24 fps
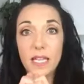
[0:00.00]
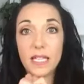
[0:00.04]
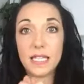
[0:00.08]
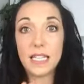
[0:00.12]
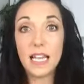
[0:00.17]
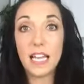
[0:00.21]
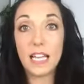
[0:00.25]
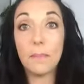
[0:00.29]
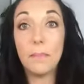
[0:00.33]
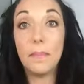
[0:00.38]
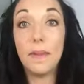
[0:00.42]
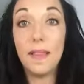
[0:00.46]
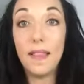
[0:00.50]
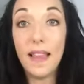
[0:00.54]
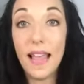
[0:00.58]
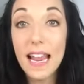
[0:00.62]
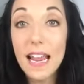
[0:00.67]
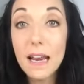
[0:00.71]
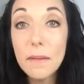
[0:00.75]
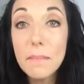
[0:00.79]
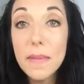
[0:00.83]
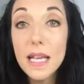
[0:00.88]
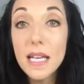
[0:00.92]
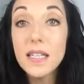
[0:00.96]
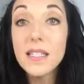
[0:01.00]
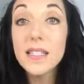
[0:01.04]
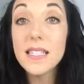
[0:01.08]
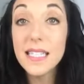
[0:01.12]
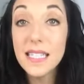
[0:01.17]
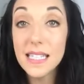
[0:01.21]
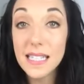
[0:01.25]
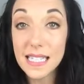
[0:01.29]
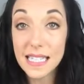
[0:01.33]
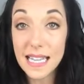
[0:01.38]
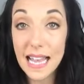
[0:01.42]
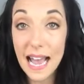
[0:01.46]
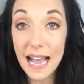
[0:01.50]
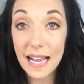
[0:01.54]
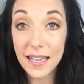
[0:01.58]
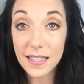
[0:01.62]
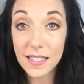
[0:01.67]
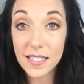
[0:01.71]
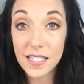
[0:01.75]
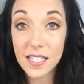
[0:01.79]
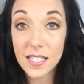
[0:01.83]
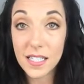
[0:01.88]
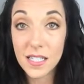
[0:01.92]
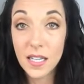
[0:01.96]
like plan meals and
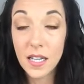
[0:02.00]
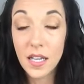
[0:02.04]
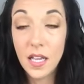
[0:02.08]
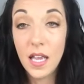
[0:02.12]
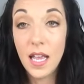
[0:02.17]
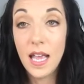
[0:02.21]
snacks.